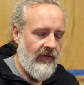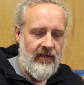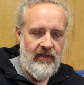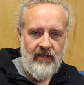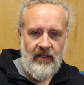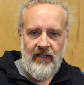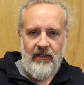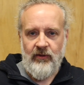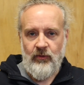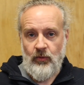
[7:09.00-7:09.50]
these
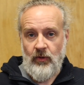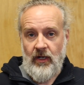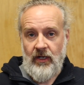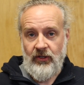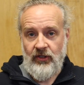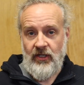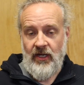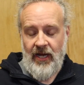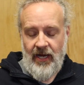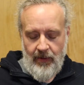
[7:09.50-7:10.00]
lenses were not
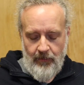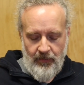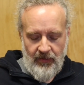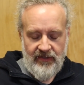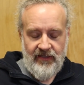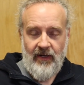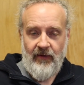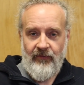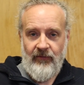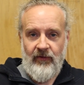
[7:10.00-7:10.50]
cheap
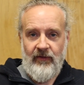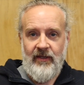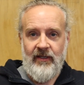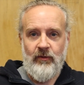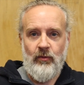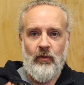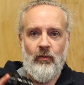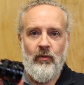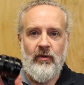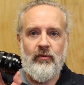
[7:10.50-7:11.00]
except for this
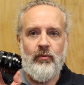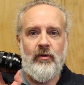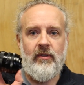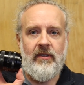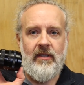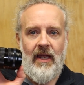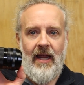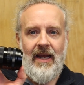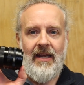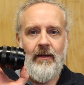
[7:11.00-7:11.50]
one, which
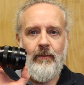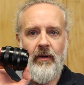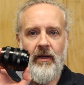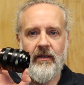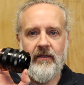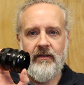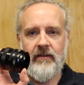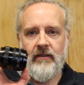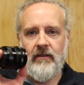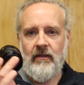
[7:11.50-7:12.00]
was 80
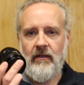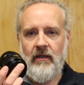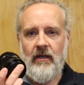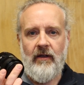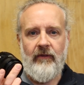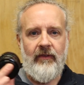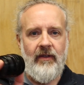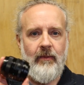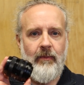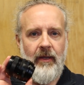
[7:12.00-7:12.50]
bucks
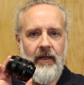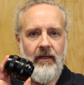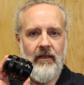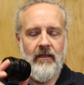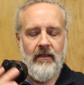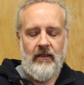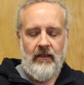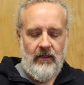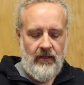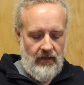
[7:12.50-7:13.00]
off eBay.
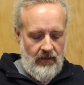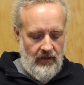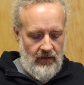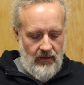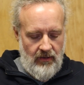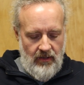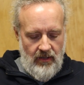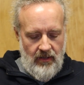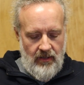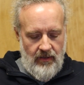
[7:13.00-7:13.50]

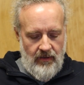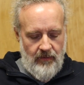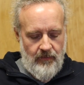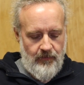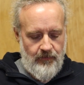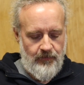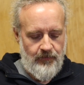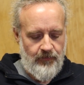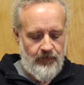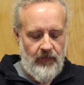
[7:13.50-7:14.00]

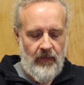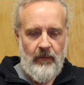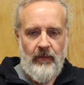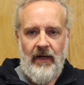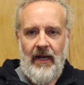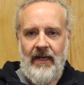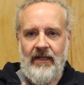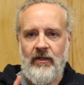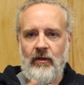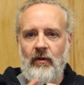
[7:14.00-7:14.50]
But
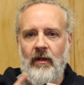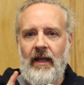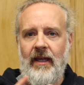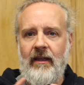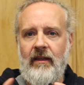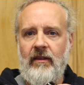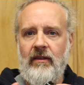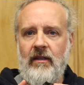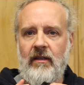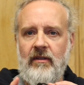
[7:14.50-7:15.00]
I do
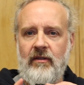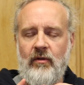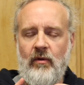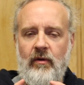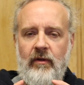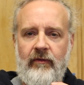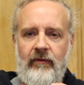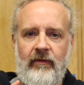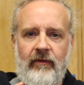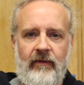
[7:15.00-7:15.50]
like the sort
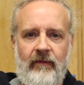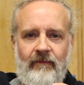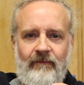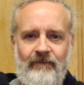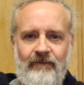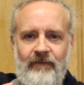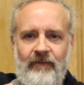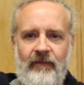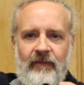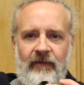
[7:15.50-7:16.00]
of
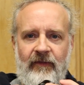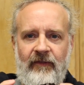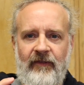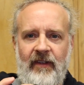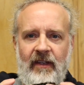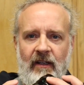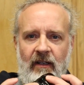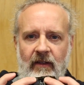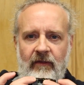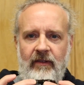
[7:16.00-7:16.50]

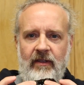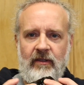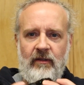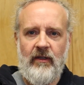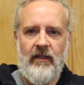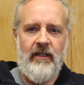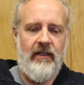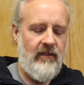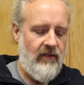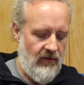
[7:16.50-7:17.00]
feel of this
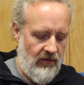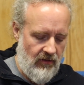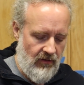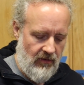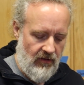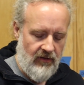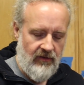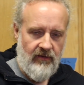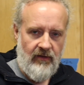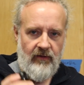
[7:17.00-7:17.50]
lens.
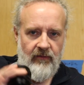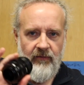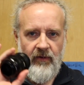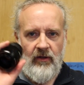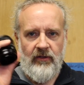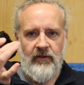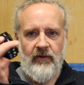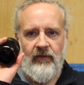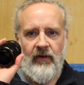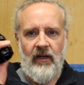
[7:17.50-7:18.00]
It's
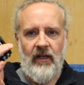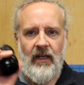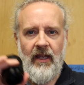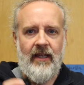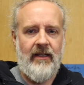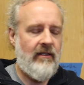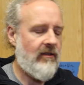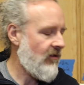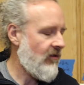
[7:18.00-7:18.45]
also very light.